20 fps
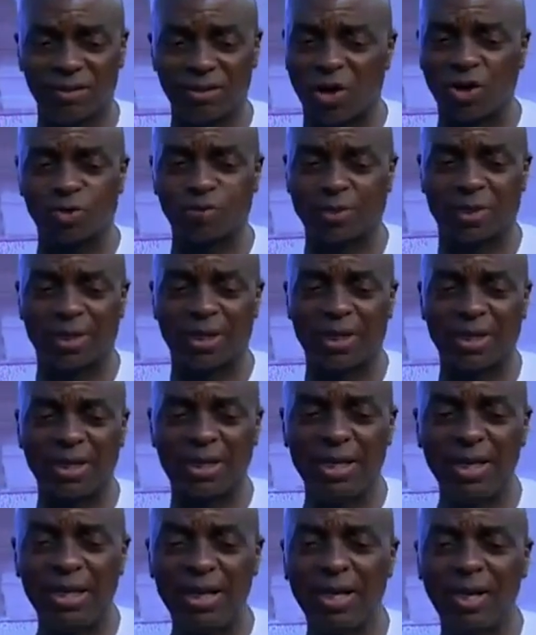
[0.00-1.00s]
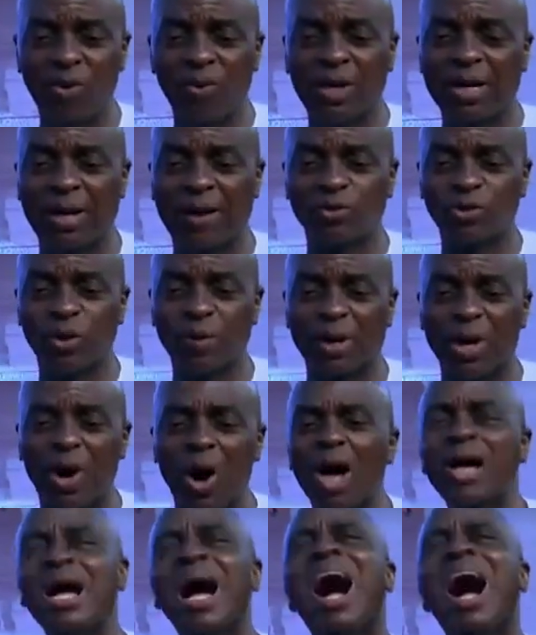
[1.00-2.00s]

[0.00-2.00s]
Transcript: Just pray. What are you to pray? Oh,